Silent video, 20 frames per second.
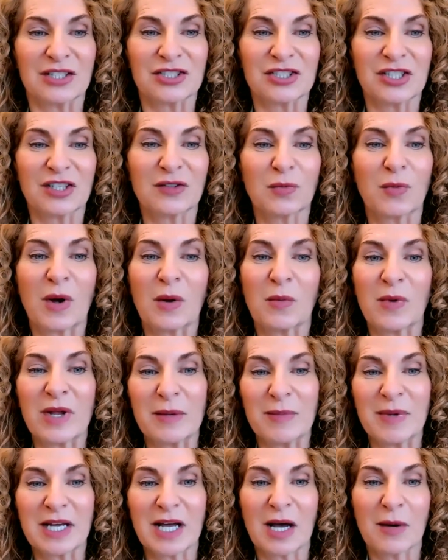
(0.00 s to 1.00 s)
just when
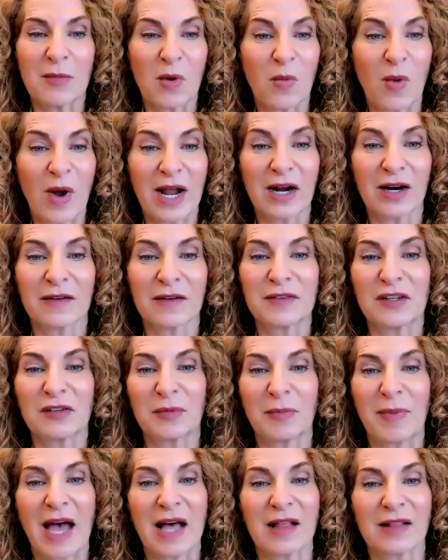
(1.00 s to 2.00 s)
we become aware of
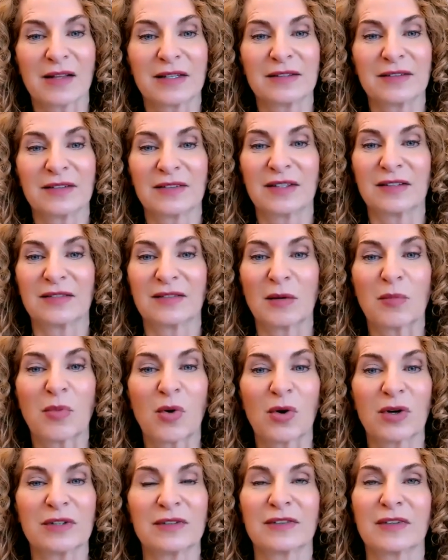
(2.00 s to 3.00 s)
this balance, this
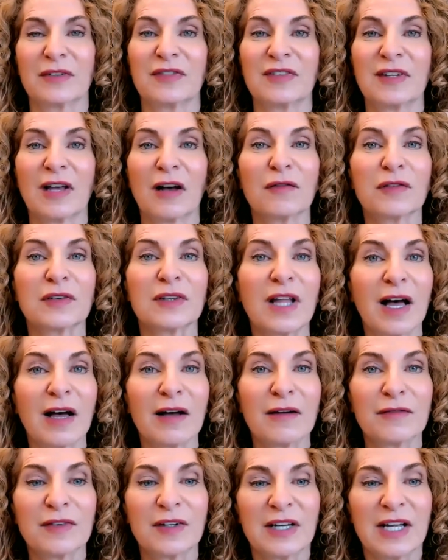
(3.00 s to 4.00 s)
importance of
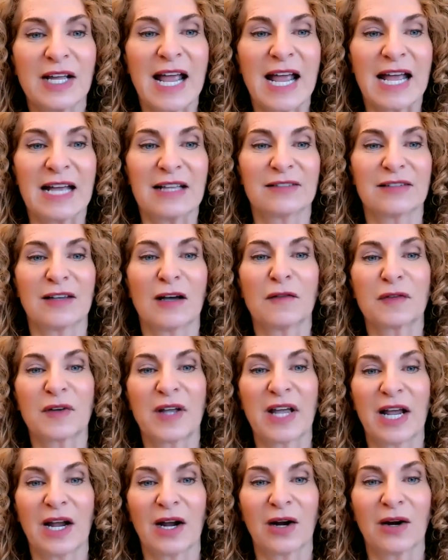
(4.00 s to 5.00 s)
self-love and
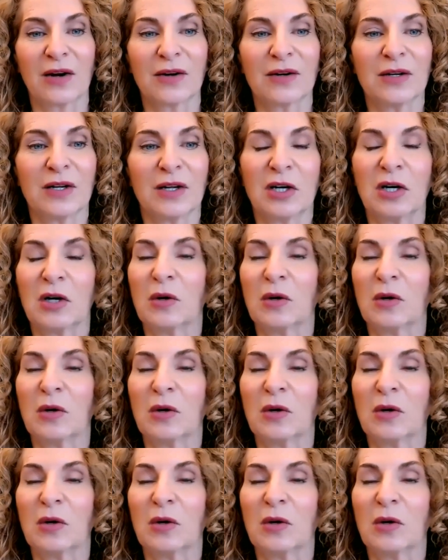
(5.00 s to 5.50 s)
self-care,